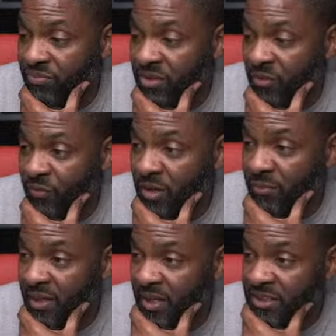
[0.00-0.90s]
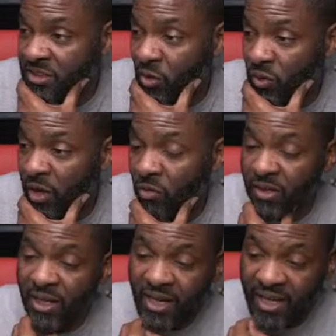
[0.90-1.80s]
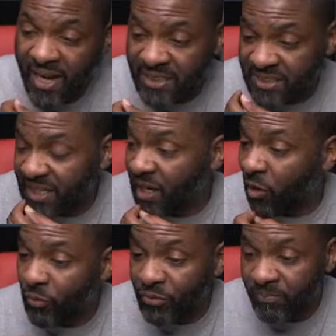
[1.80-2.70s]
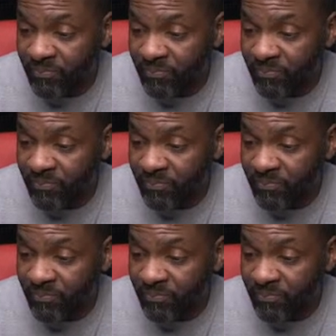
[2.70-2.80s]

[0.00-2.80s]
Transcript: You feel me? It sold off. And that sell-off